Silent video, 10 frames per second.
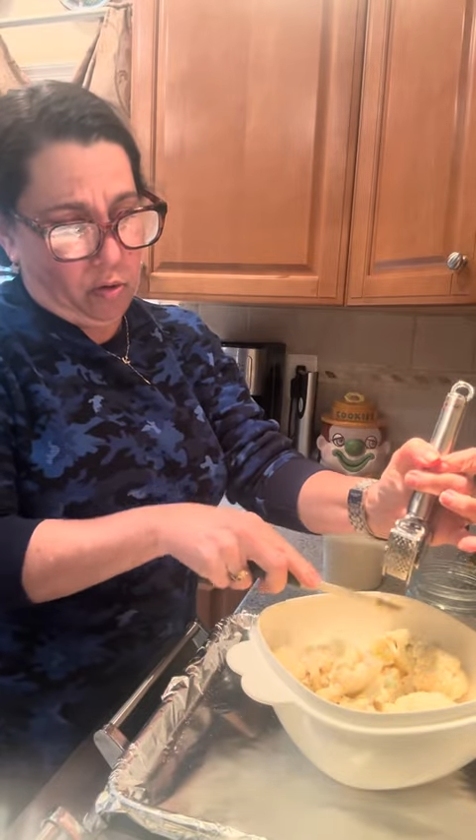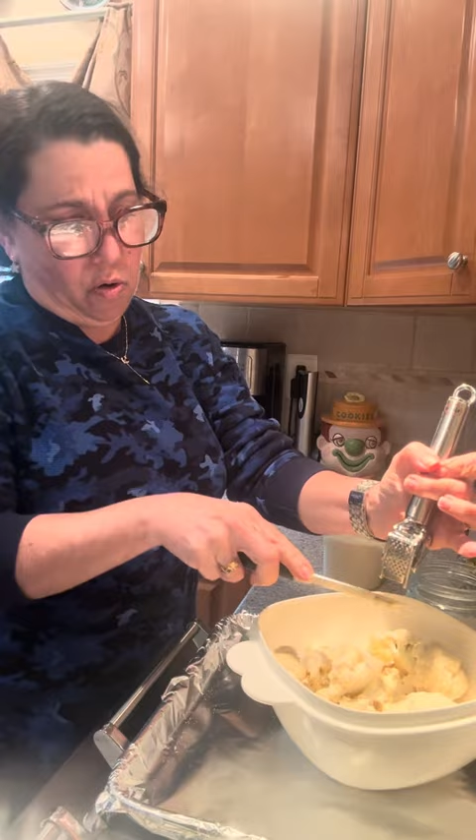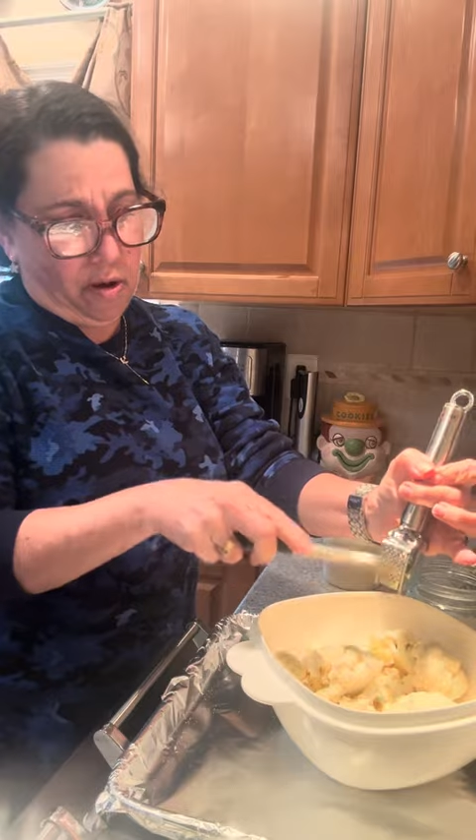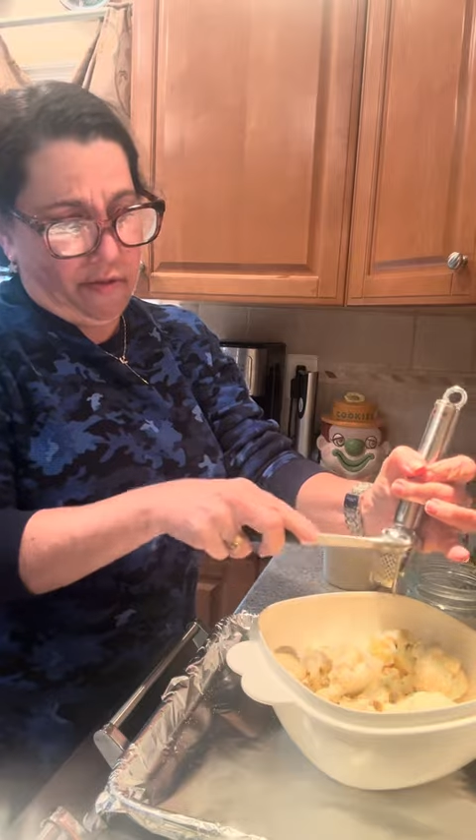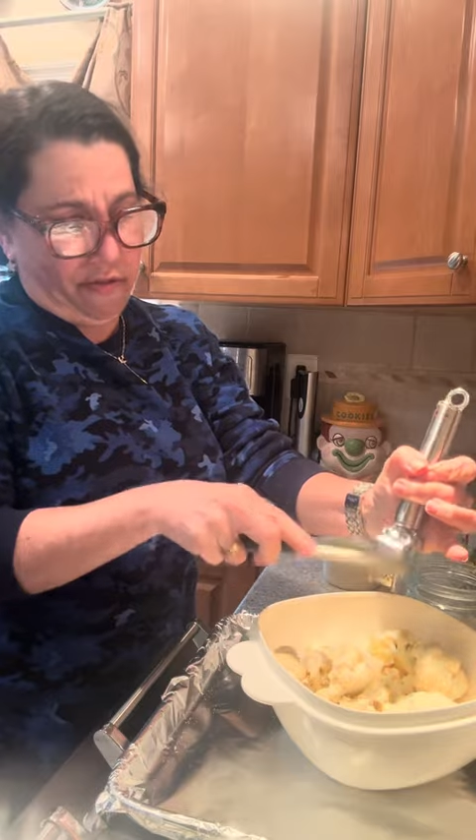
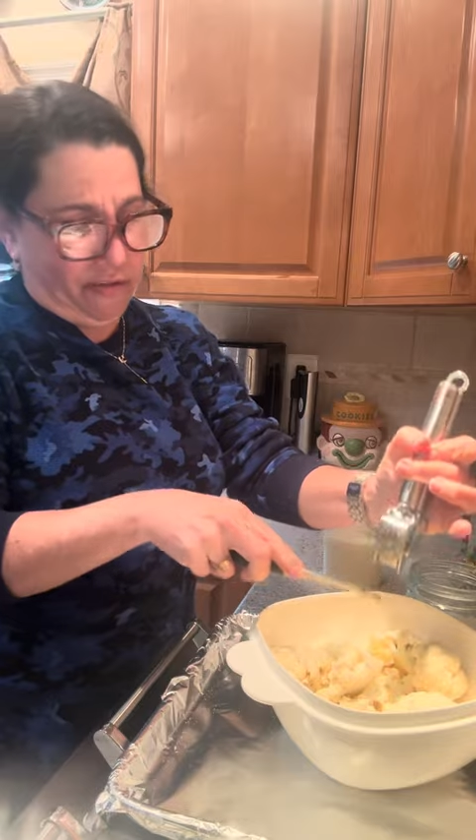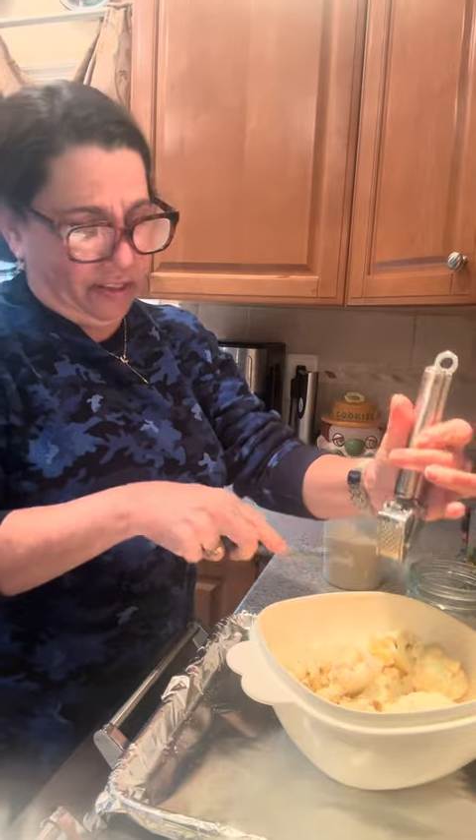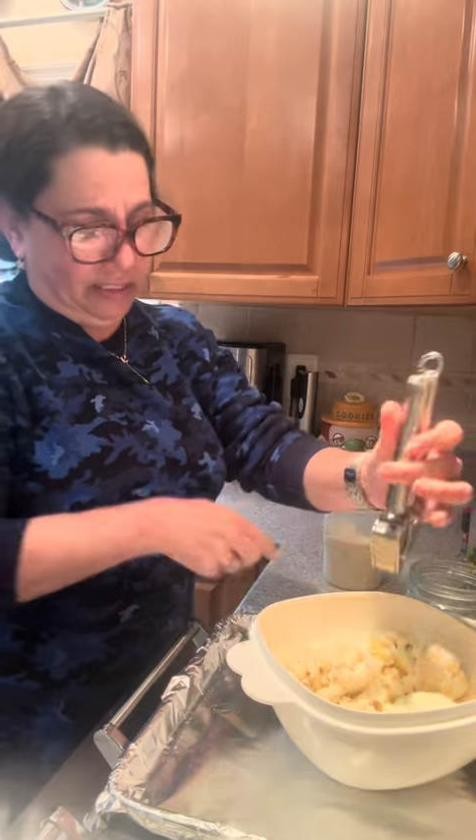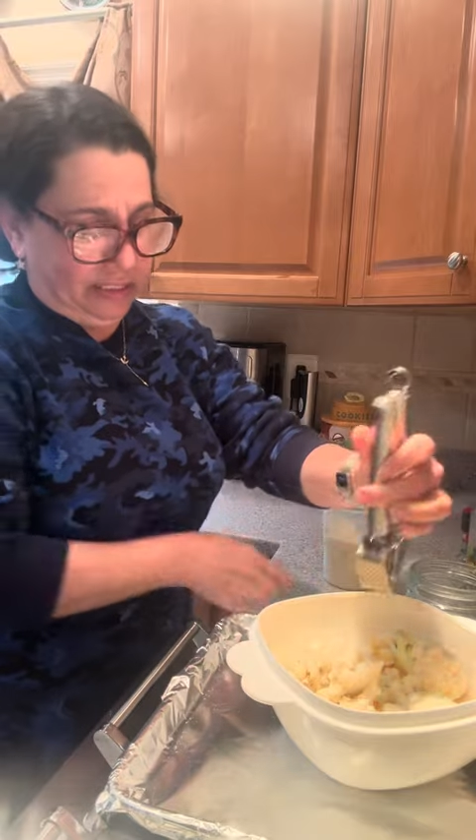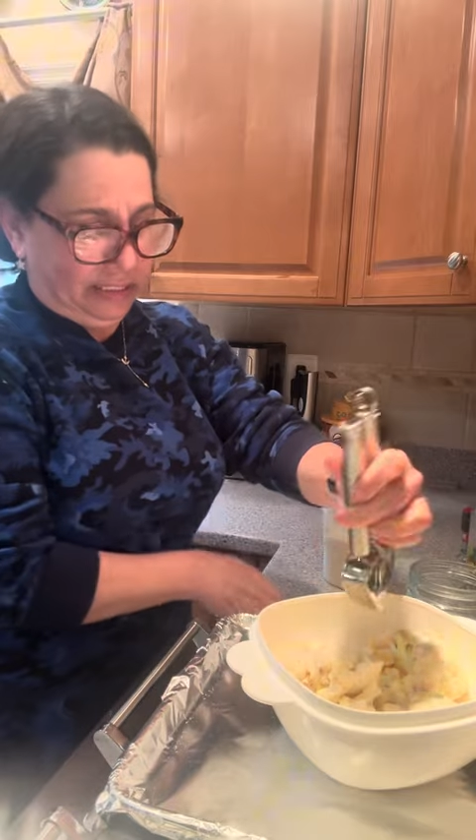off.
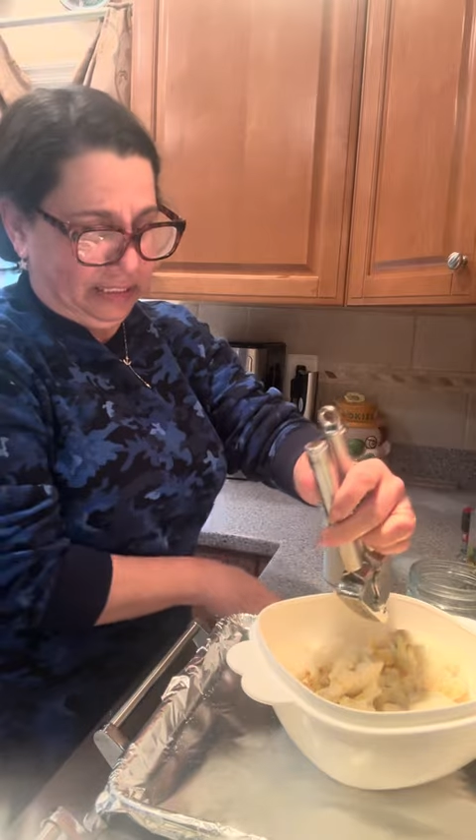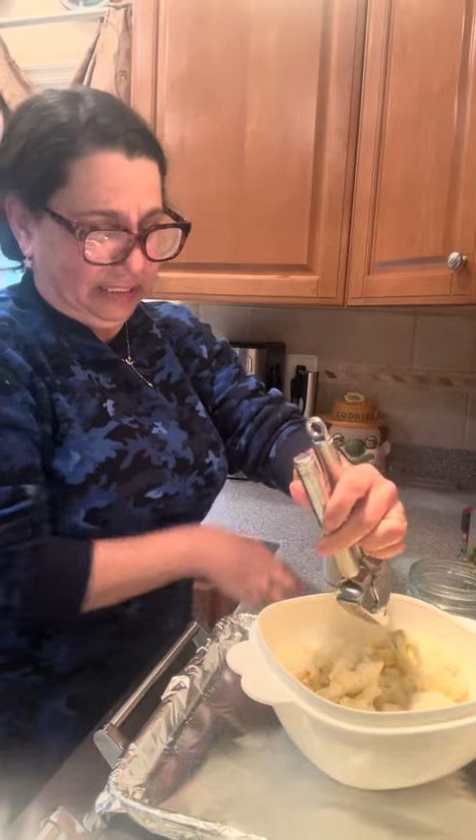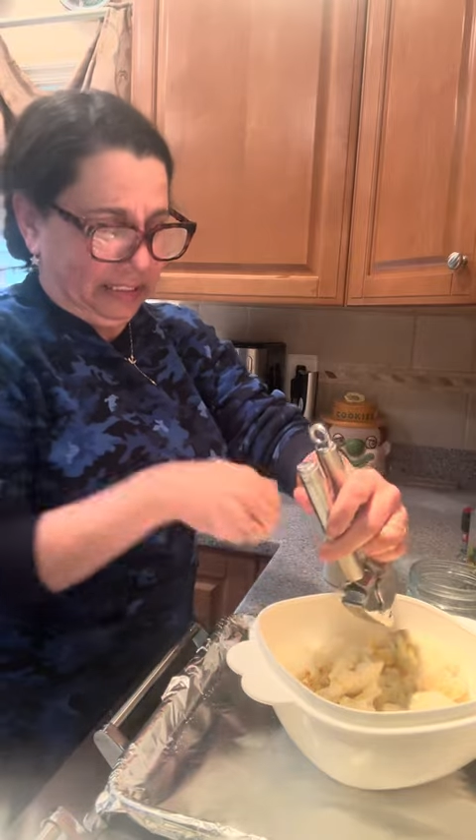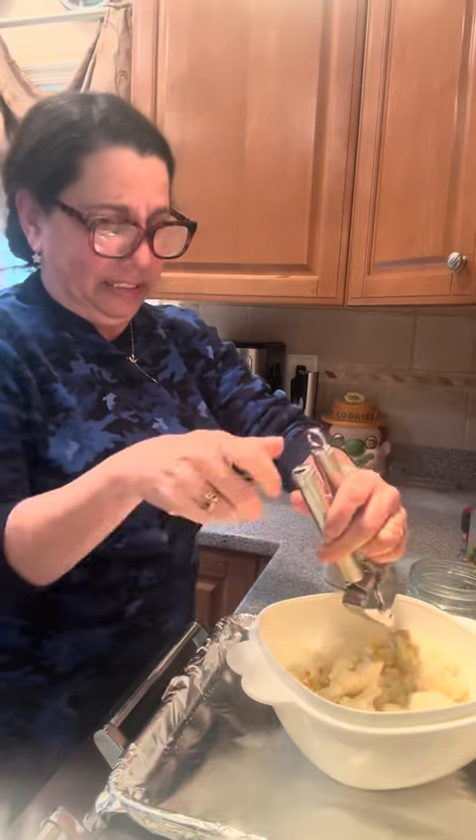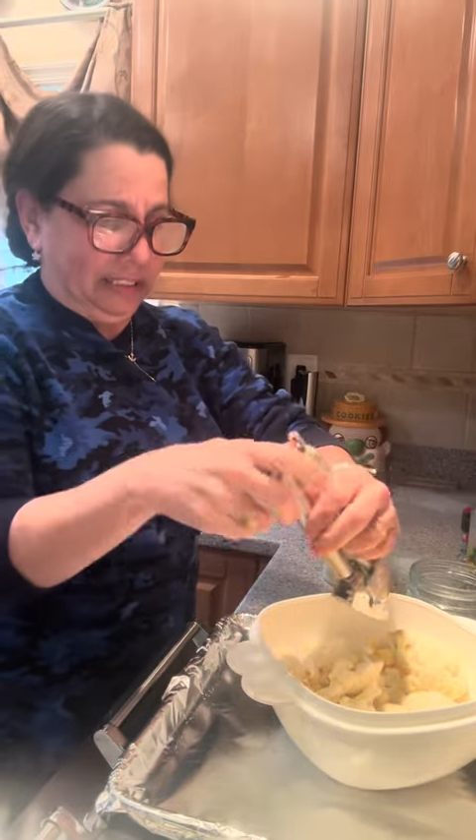
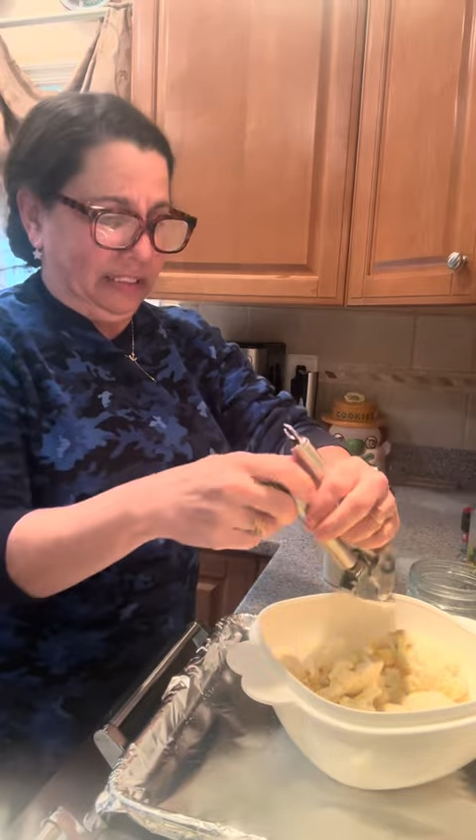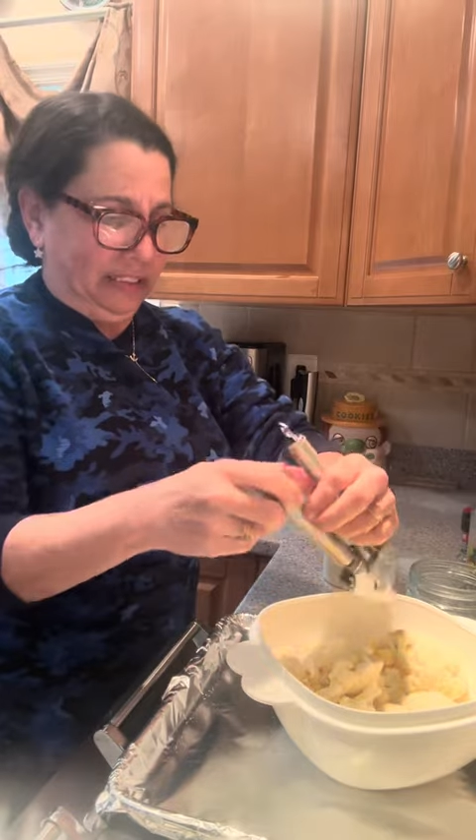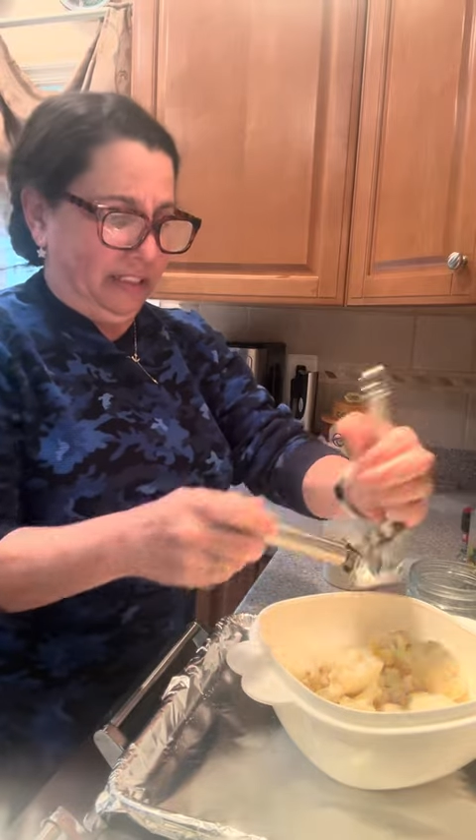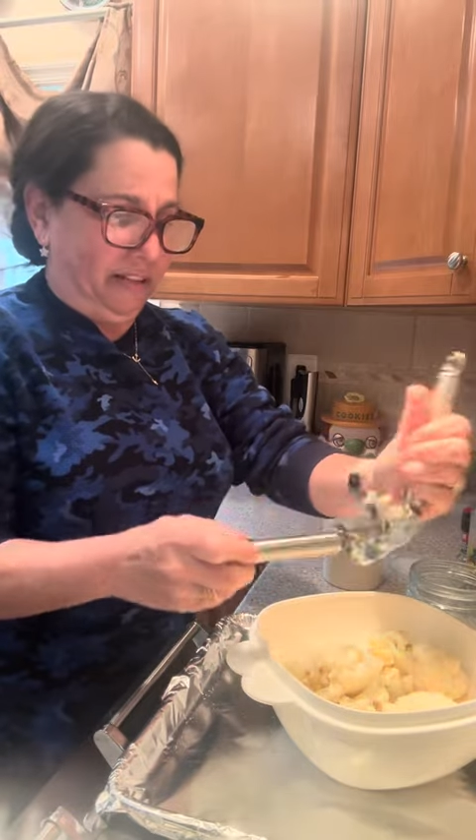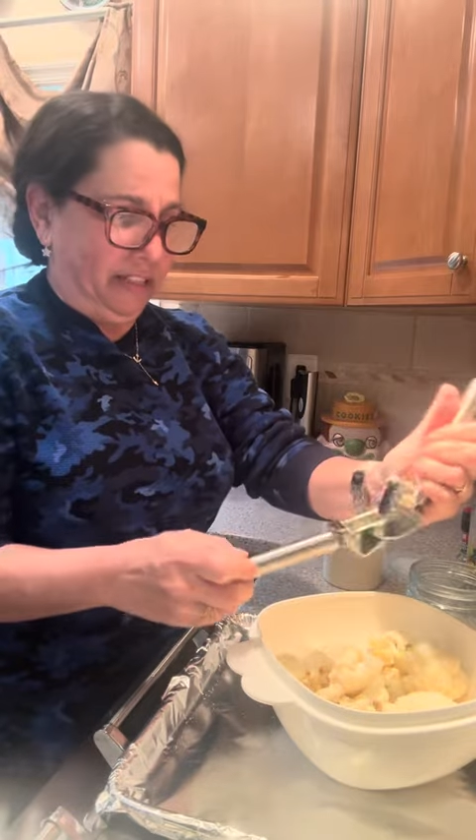
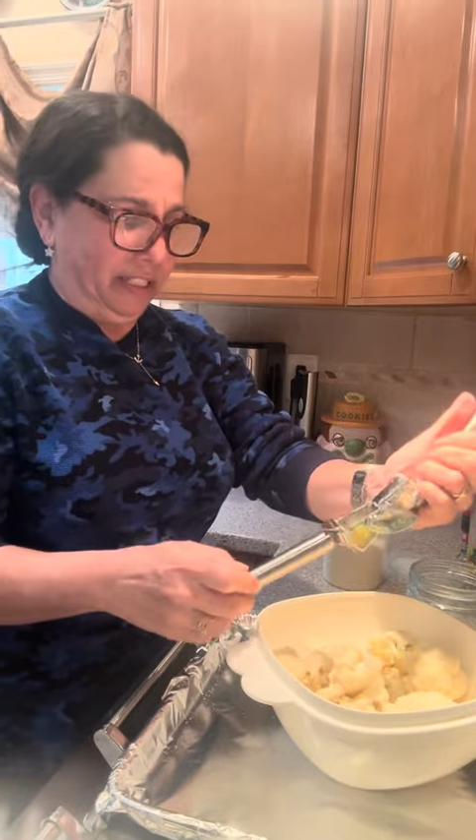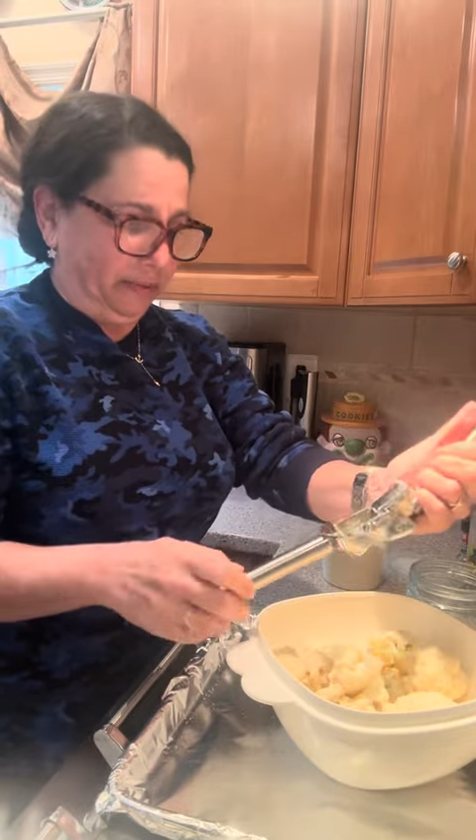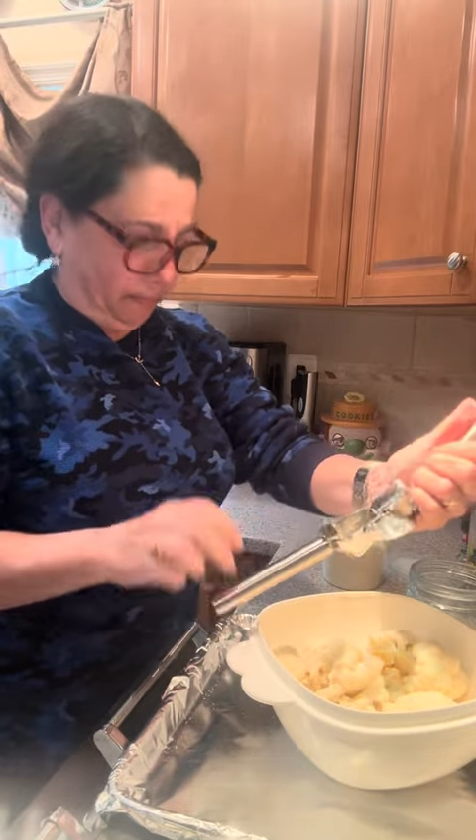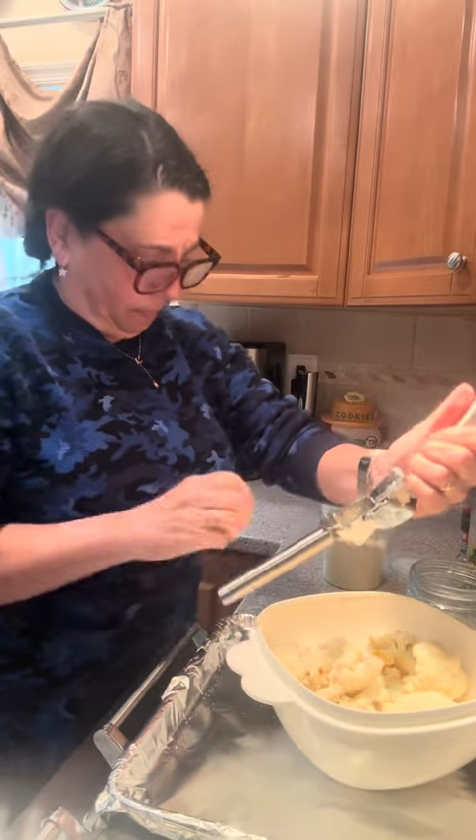All right.